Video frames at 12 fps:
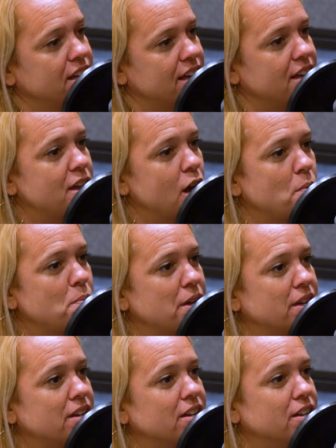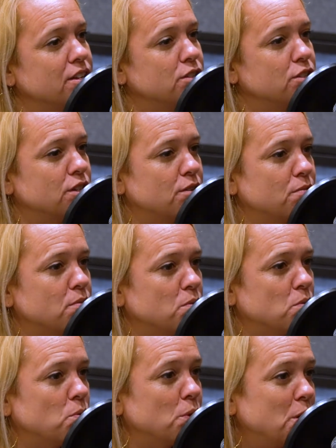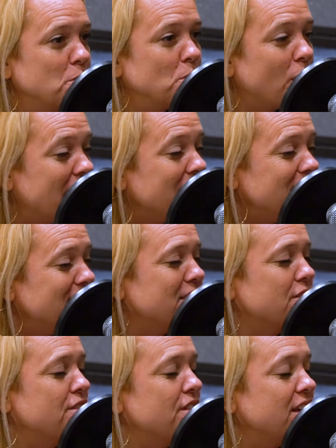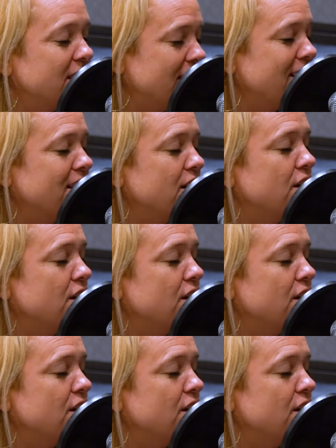and helping to rewrite the thinking